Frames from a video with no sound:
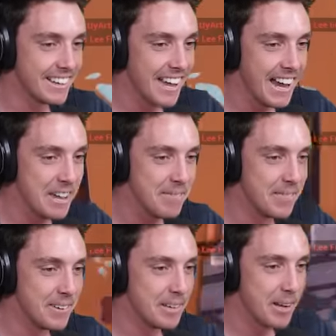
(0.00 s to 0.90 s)
Get them.
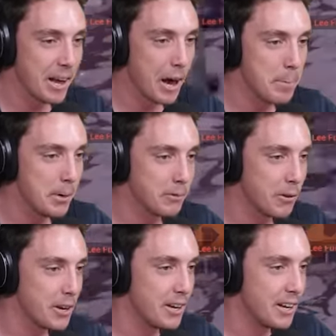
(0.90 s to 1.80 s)
I'll build
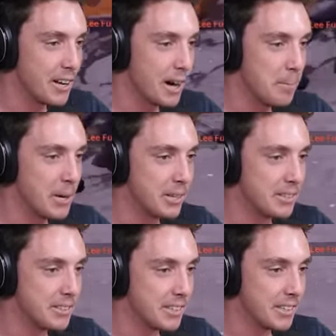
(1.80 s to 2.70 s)
for you. I'll build.
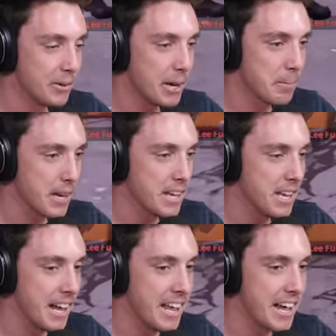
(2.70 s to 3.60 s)
Quick. Get your
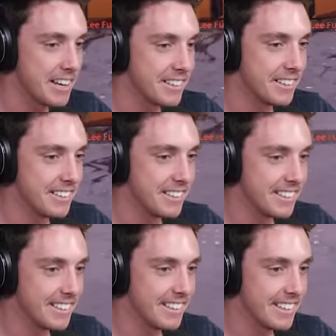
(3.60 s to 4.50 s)
gun out.
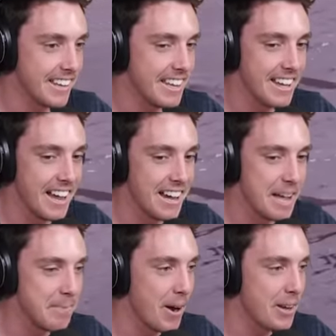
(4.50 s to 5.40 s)
Get your gun
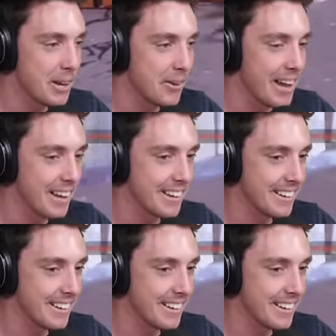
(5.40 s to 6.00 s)
out, Bodie. Quick.